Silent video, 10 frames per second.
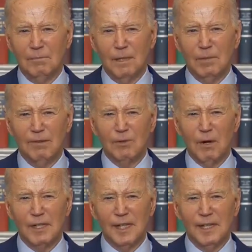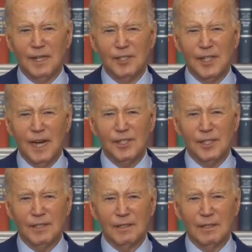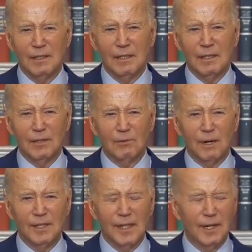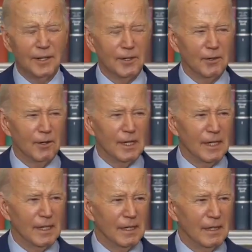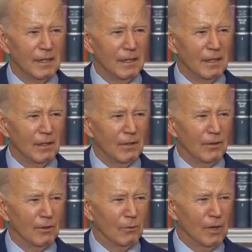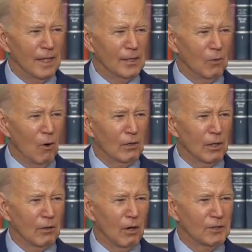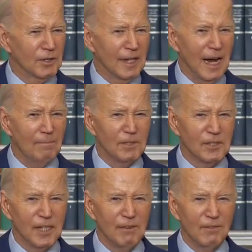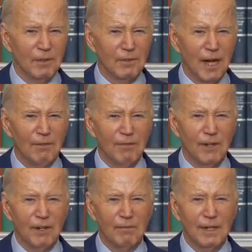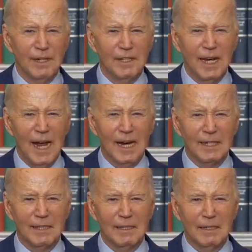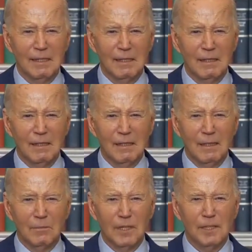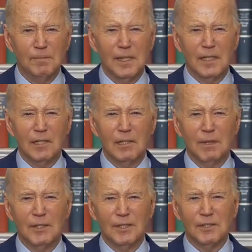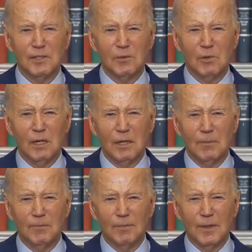People have the right to get an education, the right to get a degree, the right to walk across the campus safely without fear of being attacked. But let's be clear about this as well.